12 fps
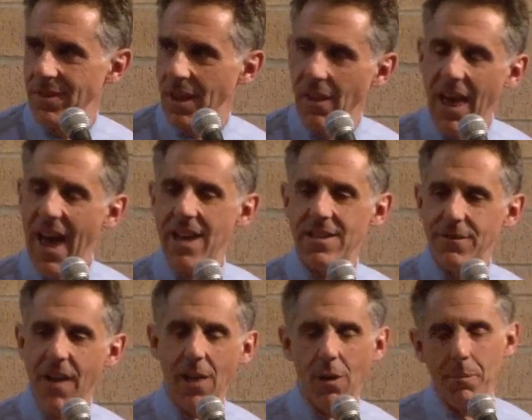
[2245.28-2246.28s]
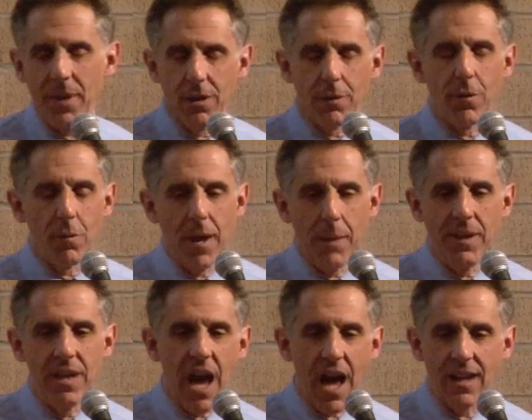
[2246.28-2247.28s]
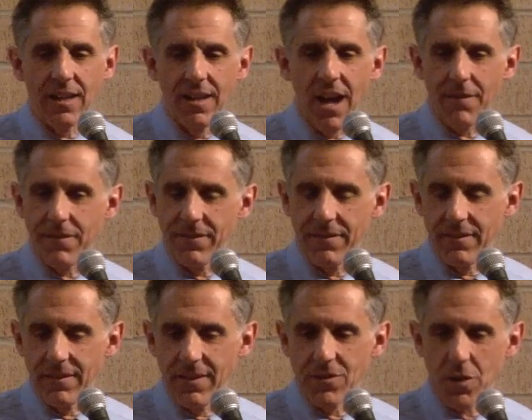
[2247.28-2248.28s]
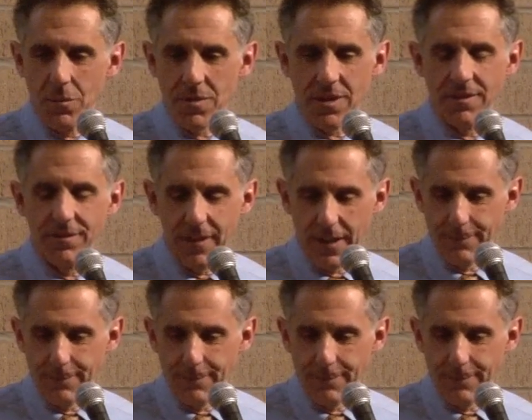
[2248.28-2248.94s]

last follow-up interval maybe not enough in terms of